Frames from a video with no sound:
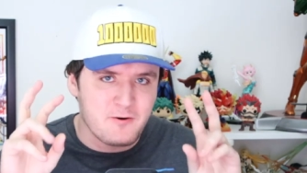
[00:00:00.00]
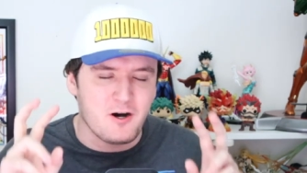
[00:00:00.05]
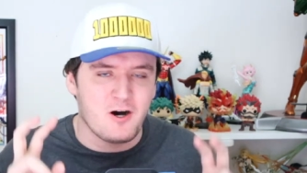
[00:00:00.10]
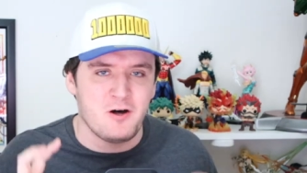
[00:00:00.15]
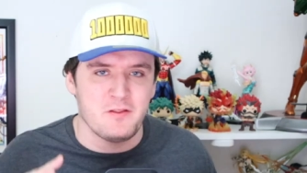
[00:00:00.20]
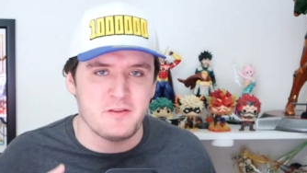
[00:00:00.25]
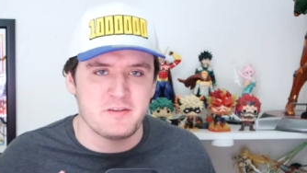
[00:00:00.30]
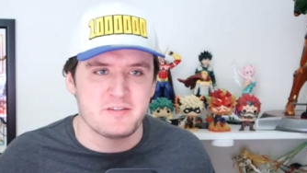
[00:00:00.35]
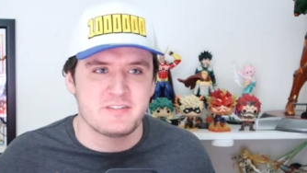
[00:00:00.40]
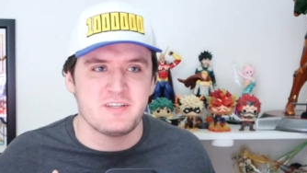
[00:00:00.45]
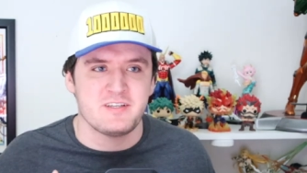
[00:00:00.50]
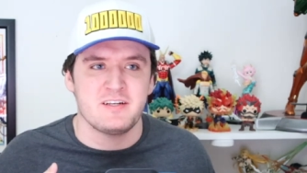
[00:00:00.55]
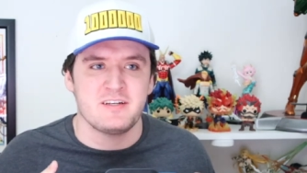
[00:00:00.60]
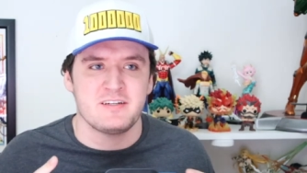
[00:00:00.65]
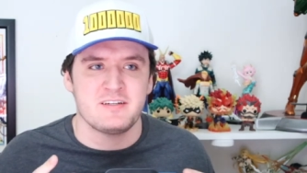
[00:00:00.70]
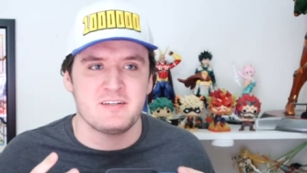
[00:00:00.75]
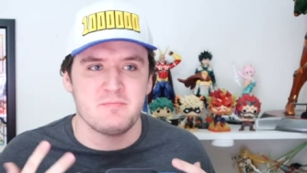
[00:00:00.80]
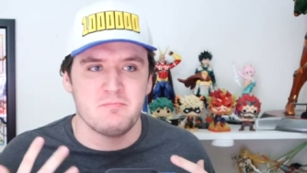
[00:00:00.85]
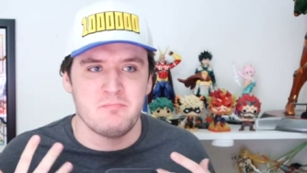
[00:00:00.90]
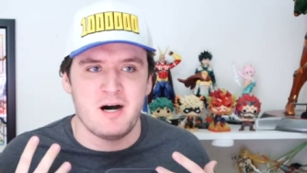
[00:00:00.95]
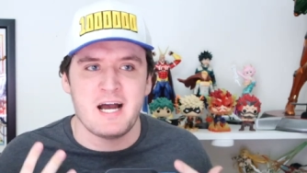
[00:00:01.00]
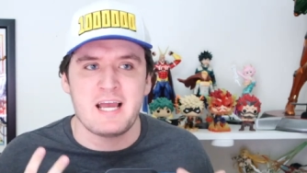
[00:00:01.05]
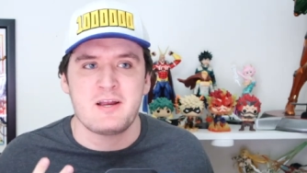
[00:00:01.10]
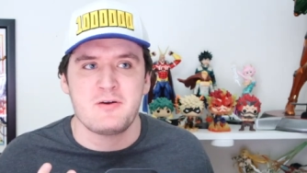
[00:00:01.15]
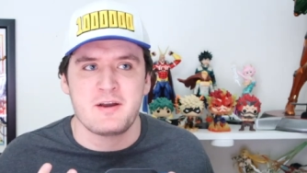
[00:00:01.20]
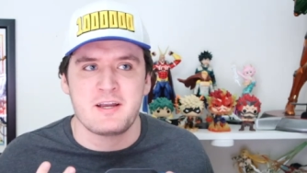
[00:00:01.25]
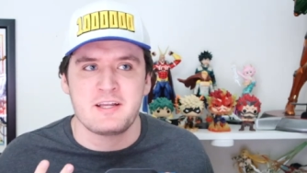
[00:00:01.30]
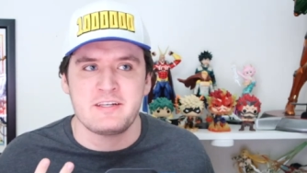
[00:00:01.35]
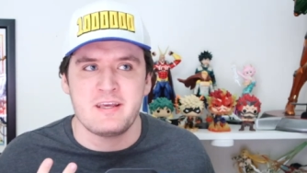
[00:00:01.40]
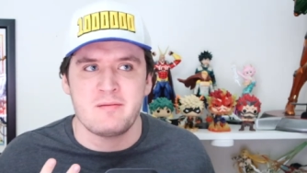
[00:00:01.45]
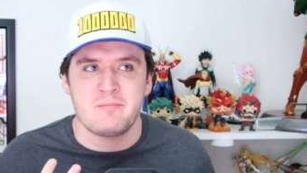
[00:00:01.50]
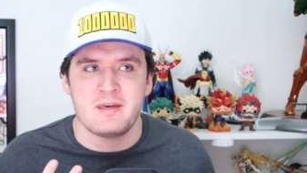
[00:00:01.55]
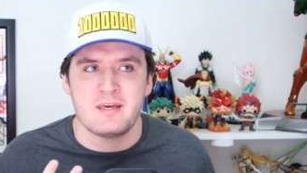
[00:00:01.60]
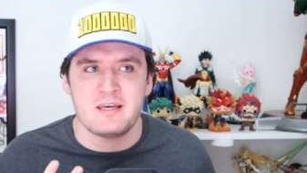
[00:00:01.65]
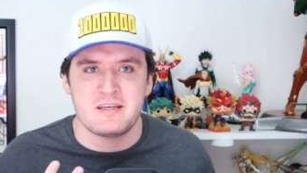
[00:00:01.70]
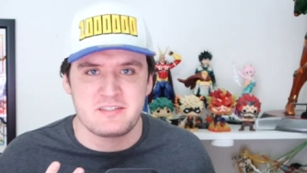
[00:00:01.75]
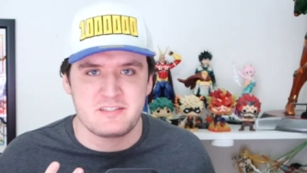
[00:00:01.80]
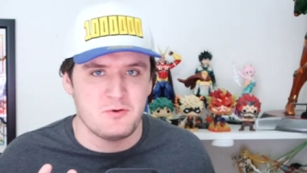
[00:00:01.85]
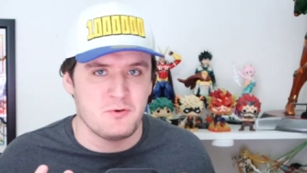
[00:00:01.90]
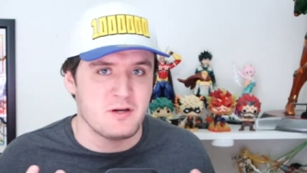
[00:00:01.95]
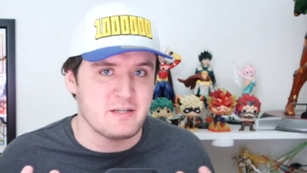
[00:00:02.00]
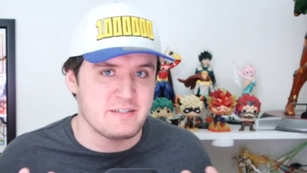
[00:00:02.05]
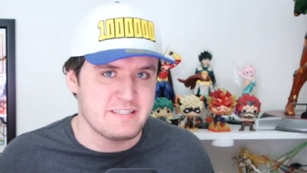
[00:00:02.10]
All of a sudden, My Hero Academia is going